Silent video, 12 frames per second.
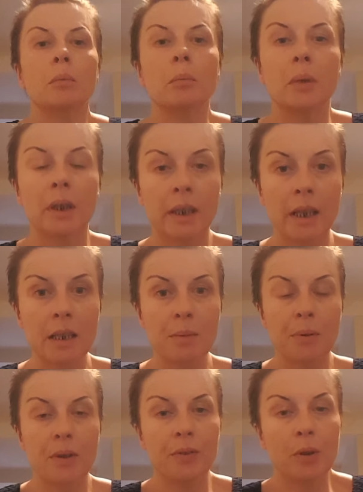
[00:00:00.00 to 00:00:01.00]
my next
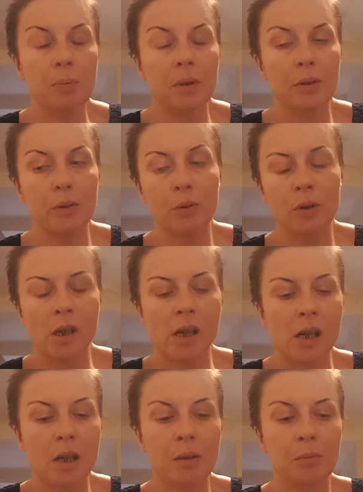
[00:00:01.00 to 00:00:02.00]
brief upload
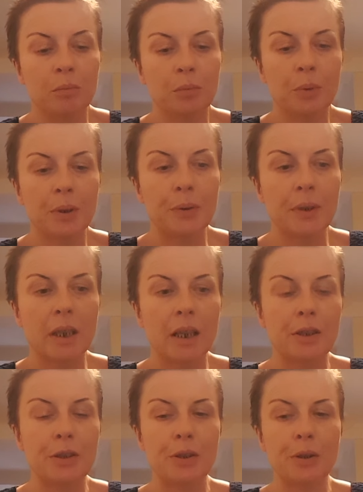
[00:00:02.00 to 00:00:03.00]
with
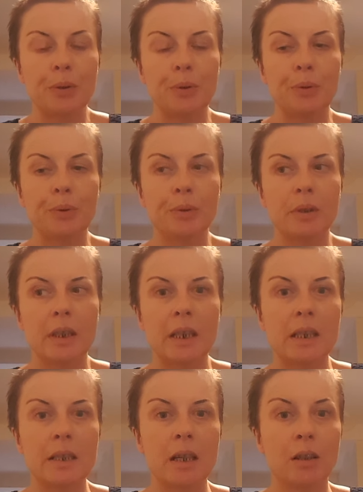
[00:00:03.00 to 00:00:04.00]
regard to
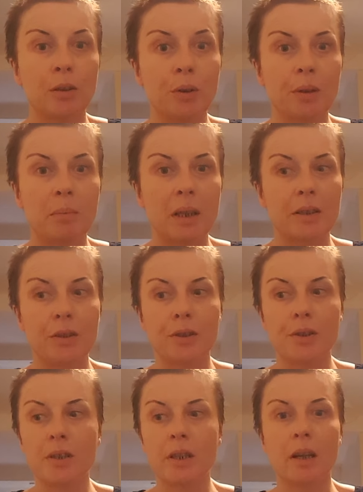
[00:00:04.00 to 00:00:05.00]
these ongoing
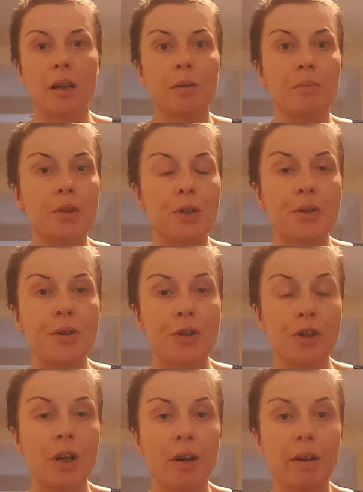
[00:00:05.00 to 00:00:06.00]
matters that I'm just
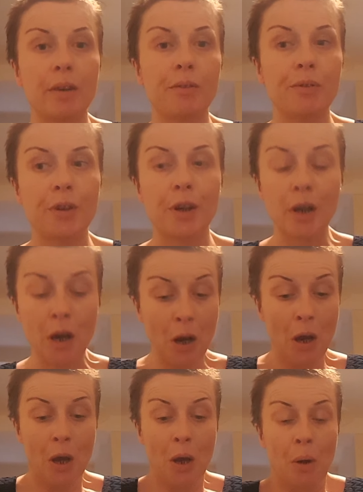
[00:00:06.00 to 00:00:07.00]
sharing for
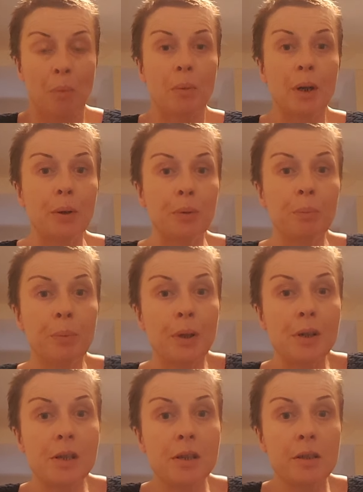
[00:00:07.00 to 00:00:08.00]
my own
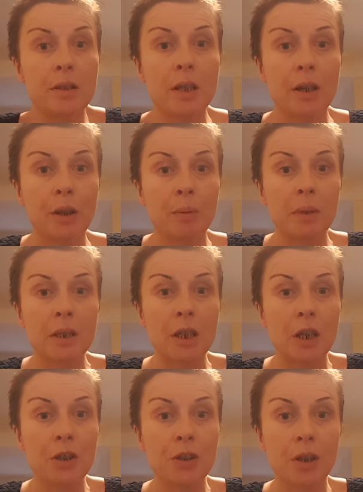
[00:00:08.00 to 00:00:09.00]
personal
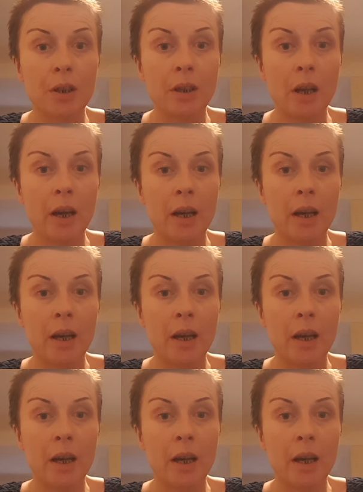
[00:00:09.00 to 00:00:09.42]
documentation